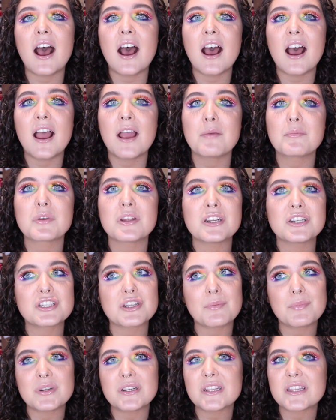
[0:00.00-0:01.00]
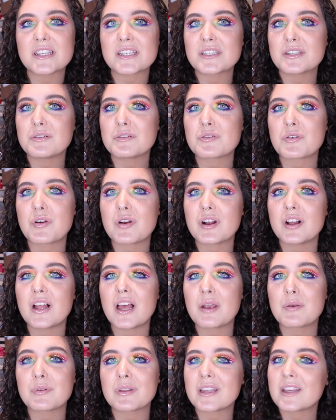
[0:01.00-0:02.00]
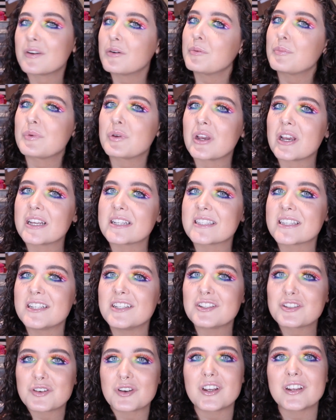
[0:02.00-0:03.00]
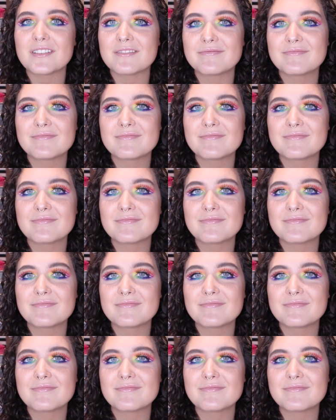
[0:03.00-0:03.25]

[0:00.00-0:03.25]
I'm going to jump into this tutorial. I really hope you guys enjoy.